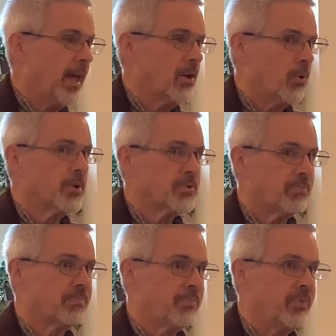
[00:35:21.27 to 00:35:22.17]
And of course,
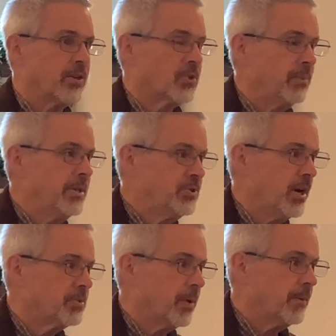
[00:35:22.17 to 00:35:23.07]
there's going to be
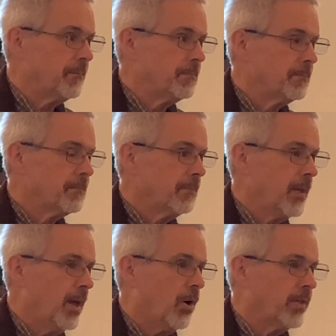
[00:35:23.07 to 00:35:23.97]
judgment
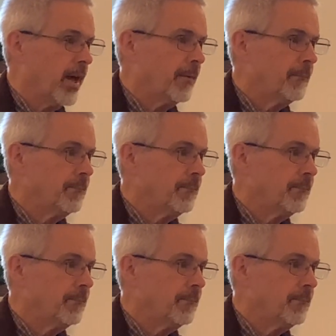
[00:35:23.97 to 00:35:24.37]
and all that.